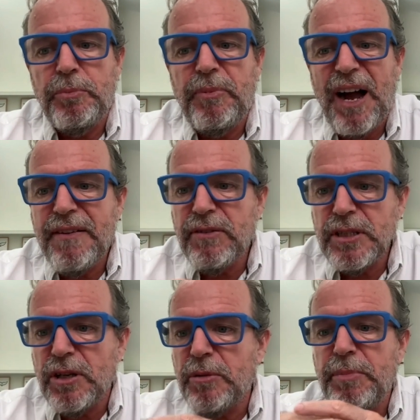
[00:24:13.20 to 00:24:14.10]

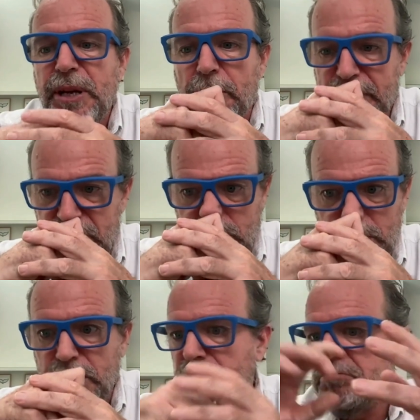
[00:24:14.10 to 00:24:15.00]
pivot, or be open
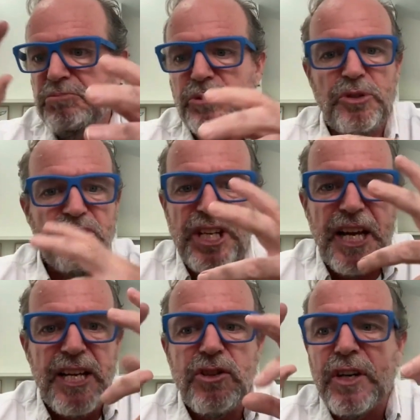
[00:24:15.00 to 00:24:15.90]
to
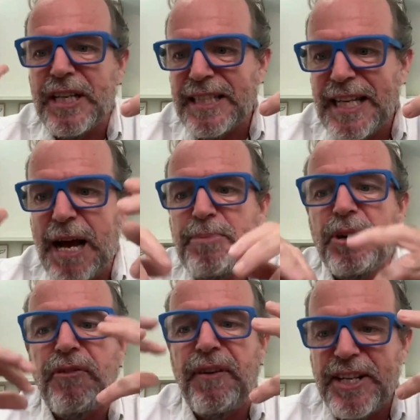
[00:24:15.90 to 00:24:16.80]
change or adapt
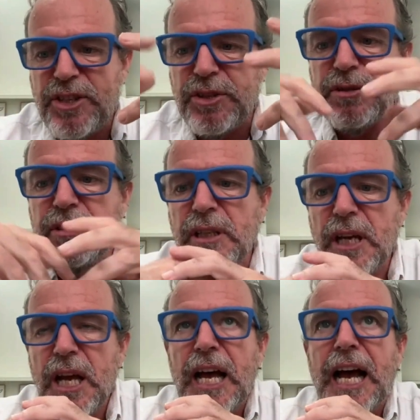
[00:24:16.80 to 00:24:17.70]
or fine tune,
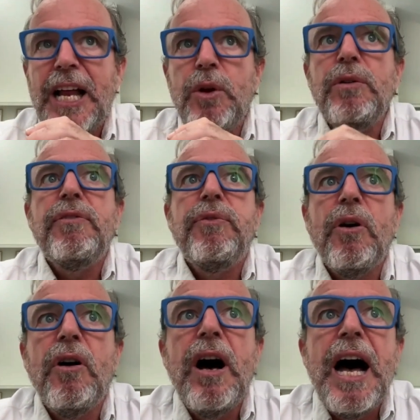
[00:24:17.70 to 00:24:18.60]
and look
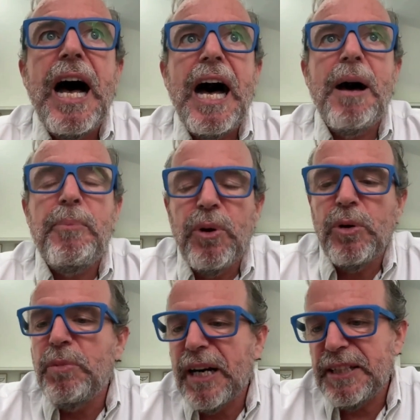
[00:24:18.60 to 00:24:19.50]
for
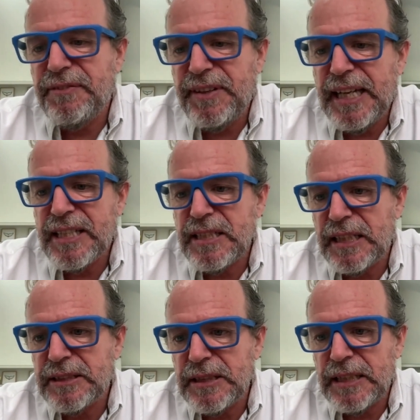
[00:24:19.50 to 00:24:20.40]
product market fit as
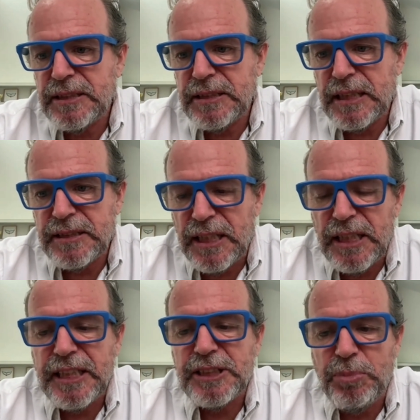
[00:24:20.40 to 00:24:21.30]

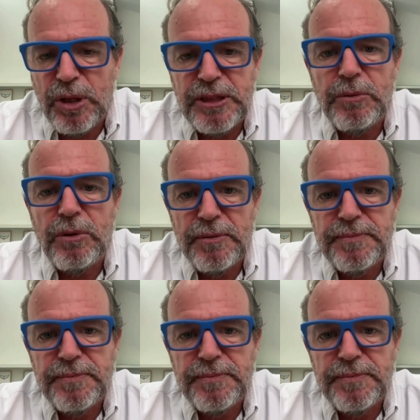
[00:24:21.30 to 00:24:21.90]
early as possible.